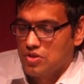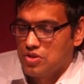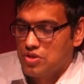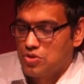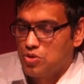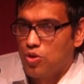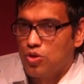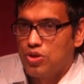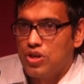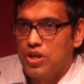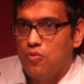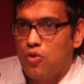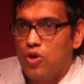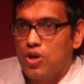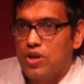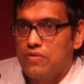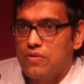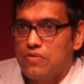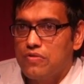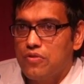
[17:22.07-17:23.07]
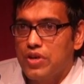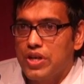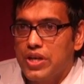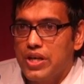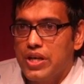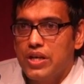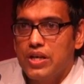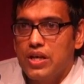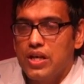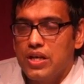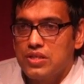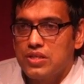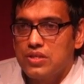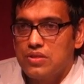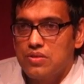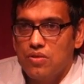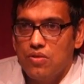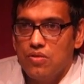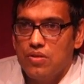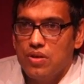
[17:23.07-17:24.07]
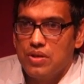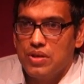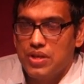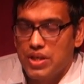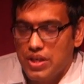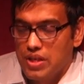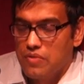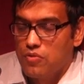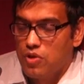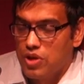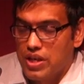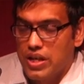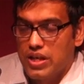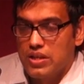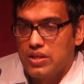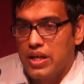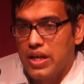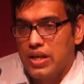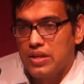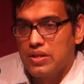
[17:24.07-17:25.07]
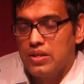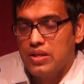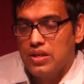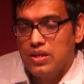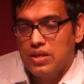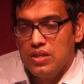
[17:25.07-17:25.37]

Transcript: soaked in water for 48 hours, dirty water at that,